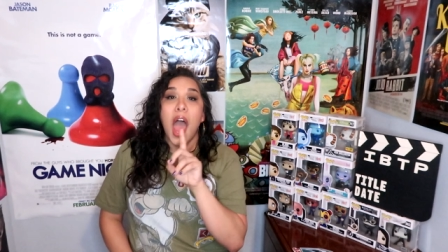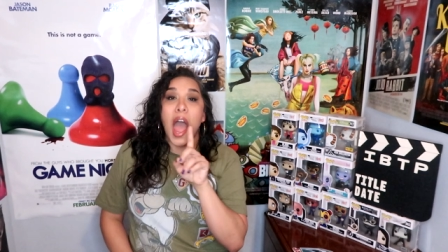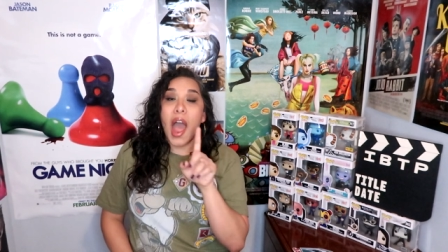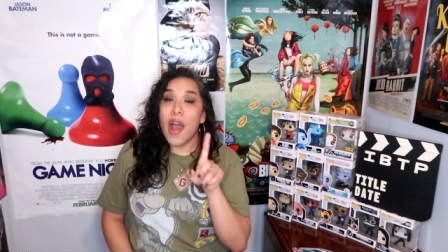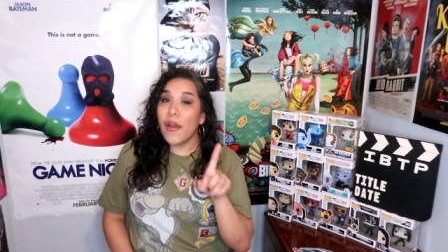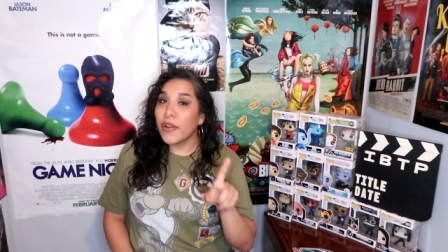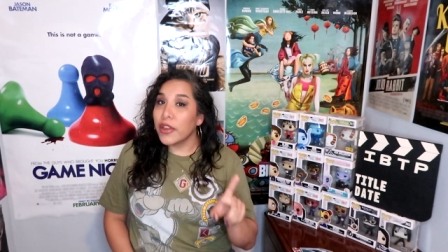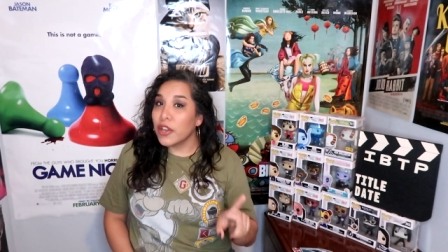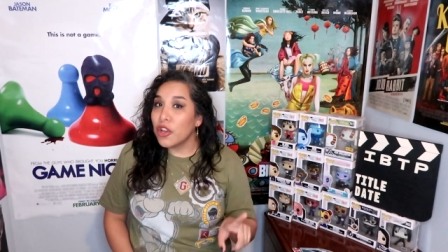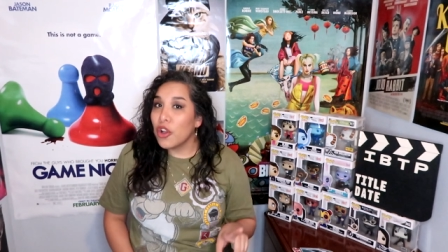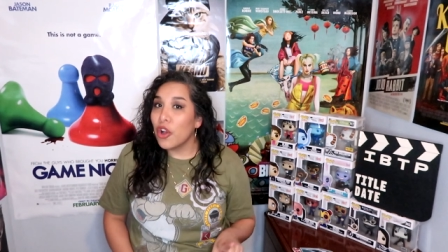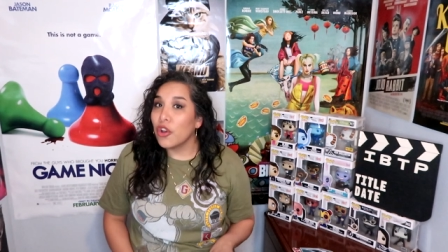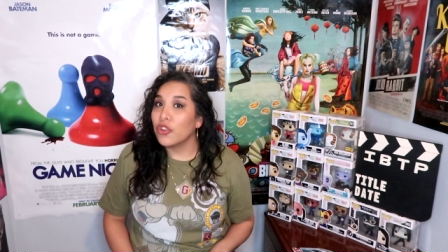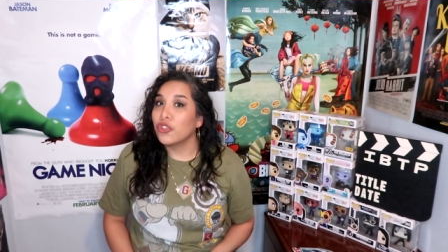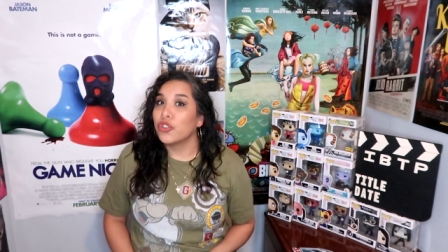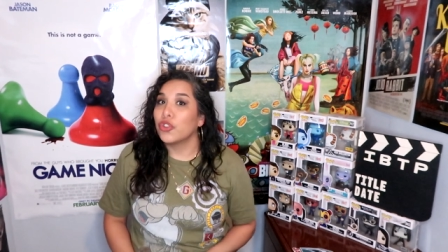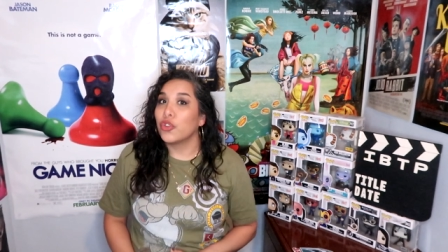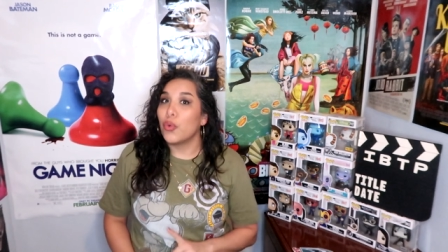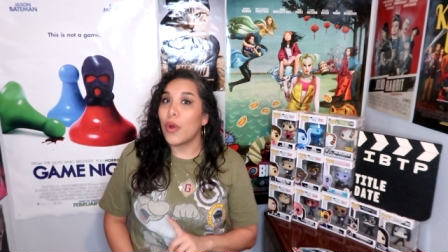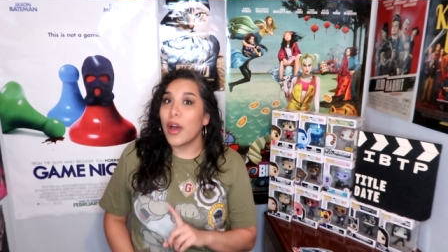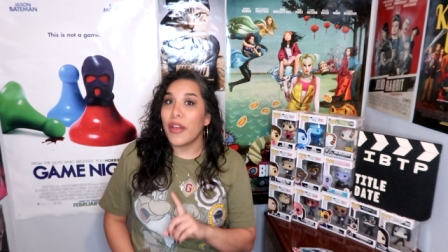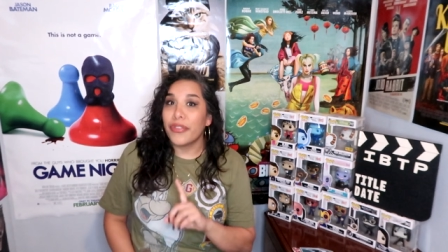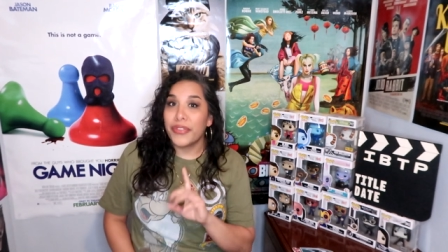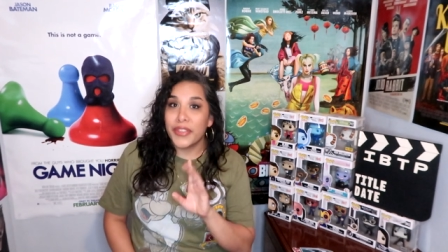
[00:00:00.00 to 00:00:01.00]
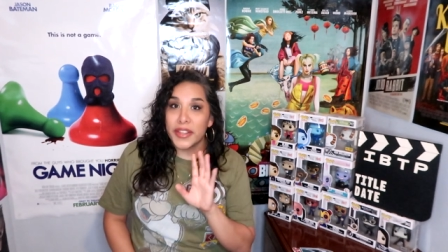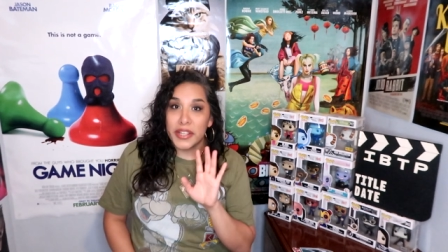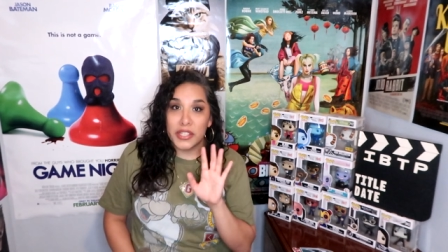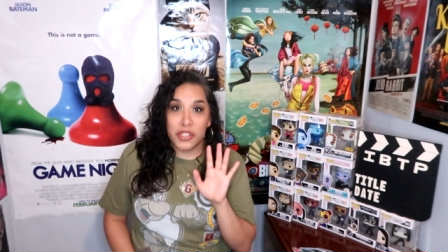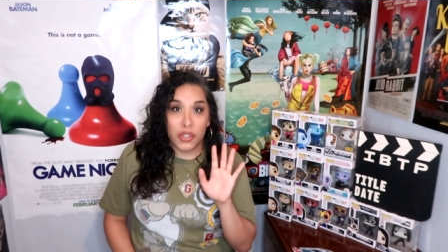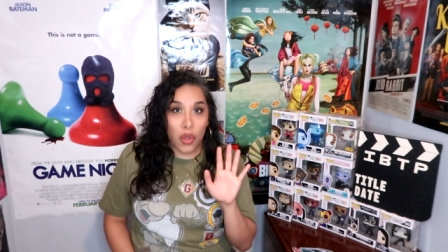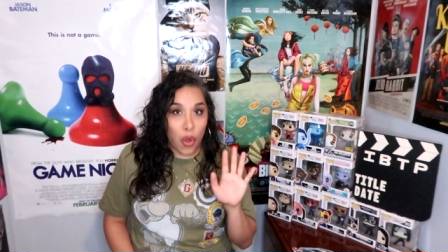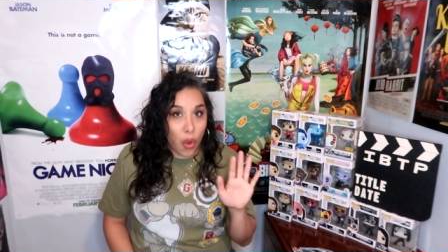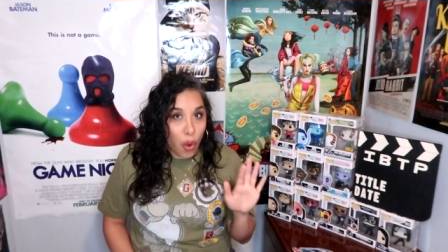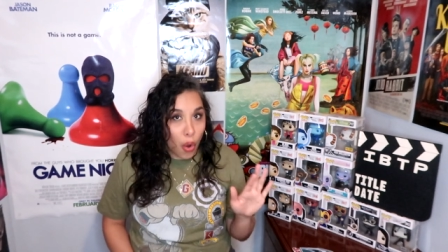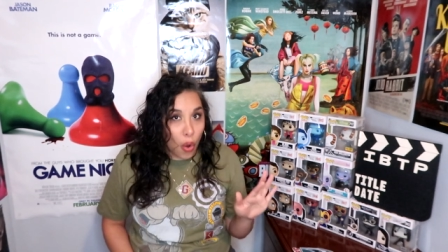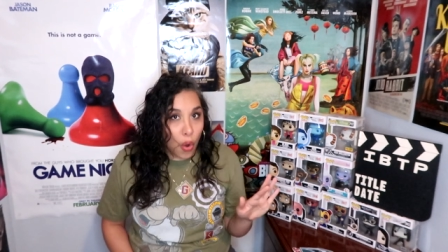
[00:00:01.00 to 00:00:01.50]
how it goes throughout
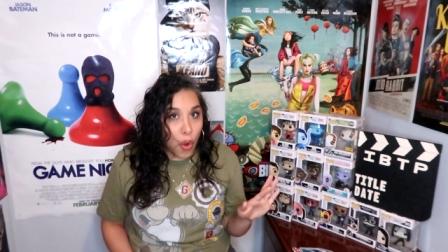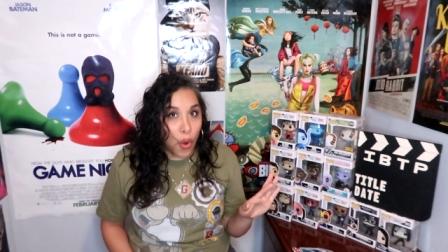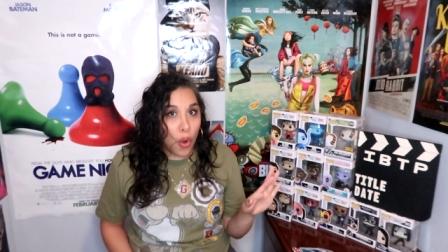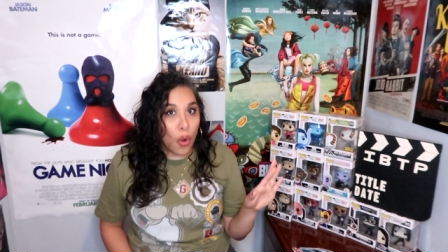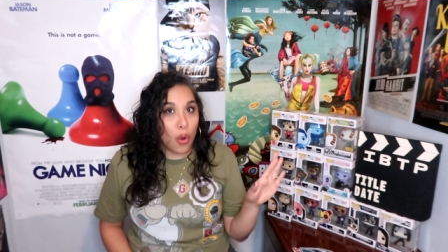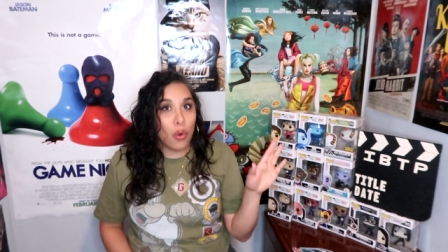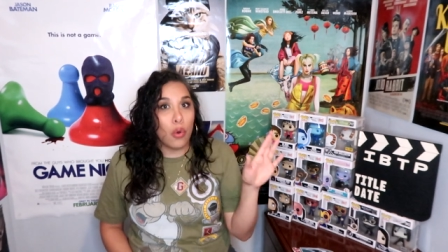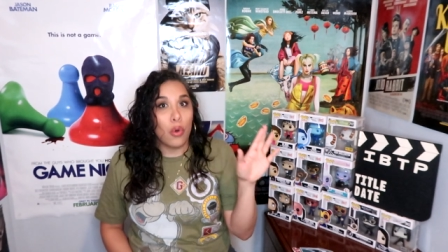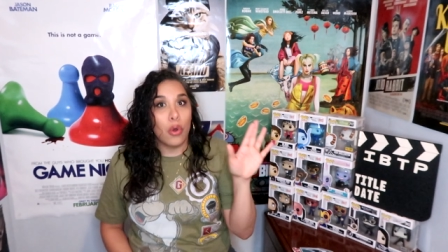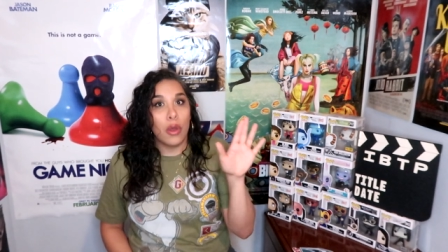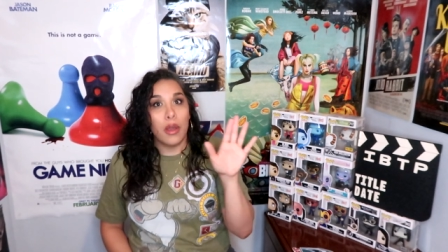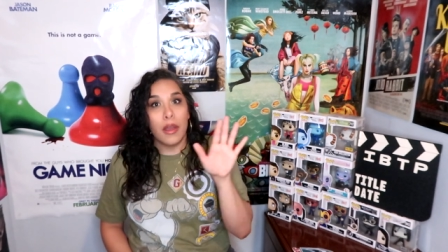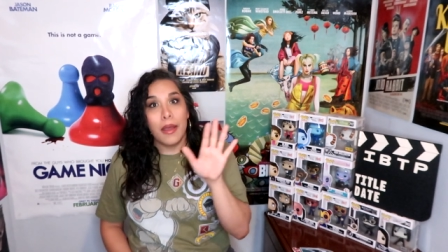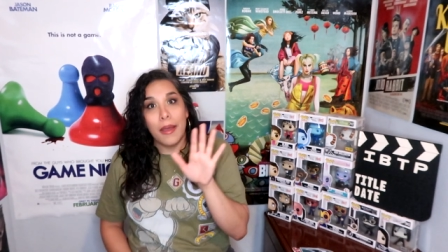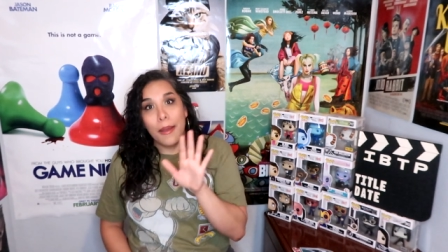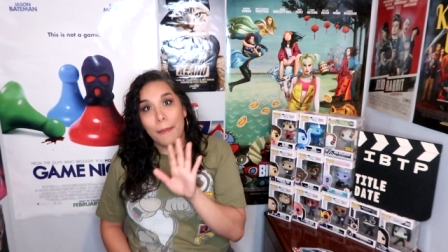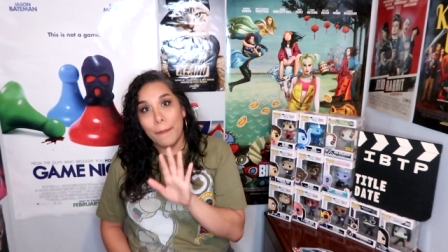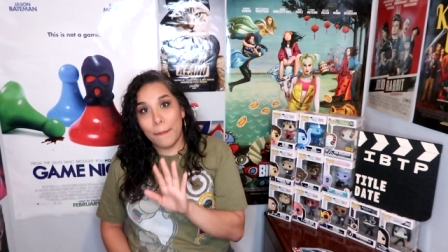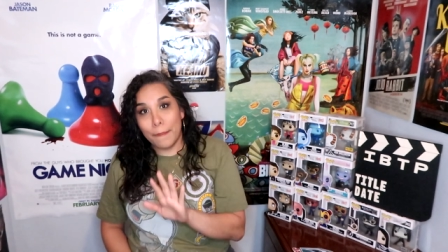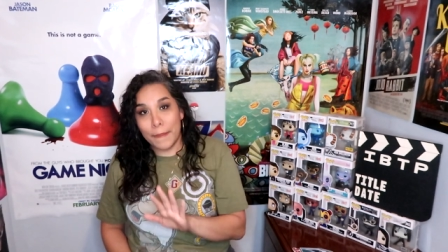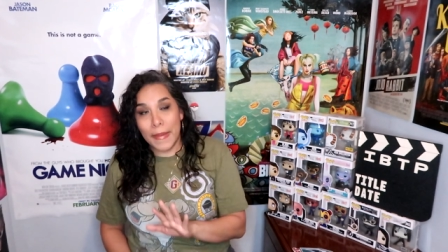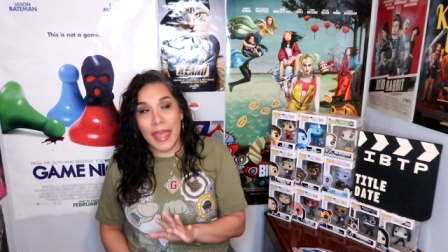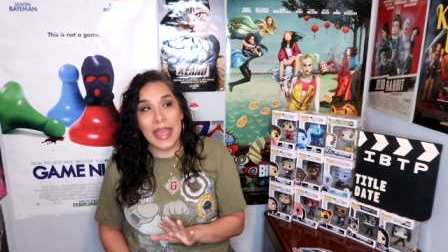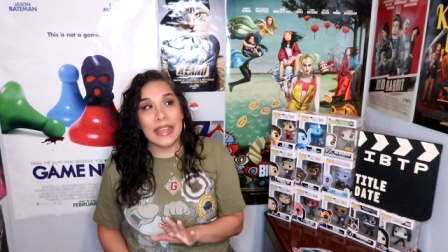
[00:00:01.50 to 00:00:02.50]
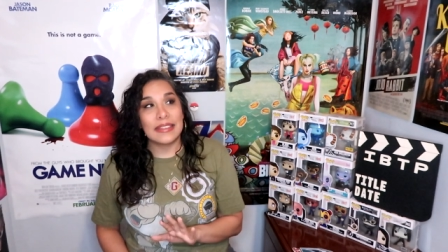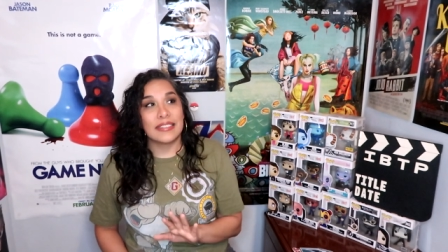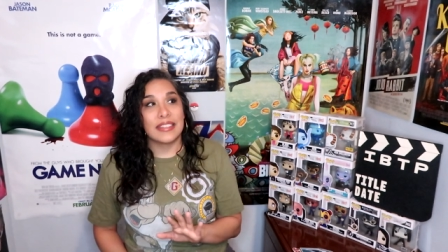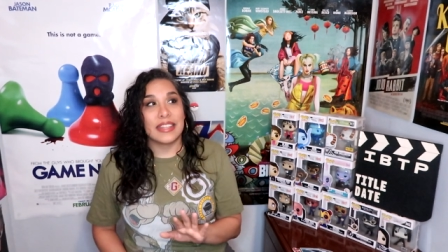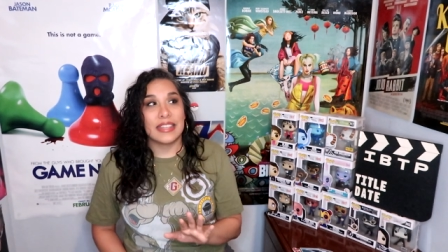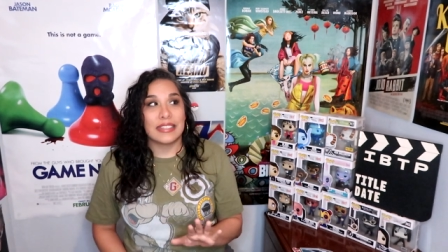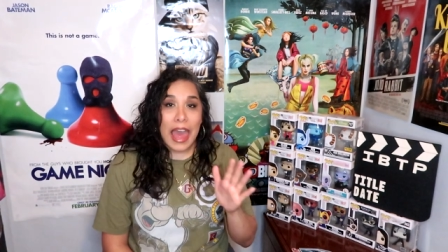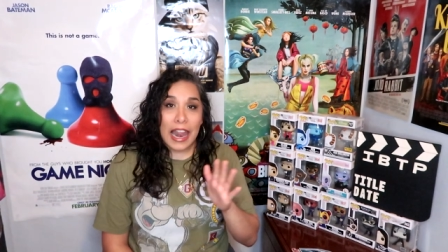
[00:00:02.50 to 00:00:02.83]
this whole mess.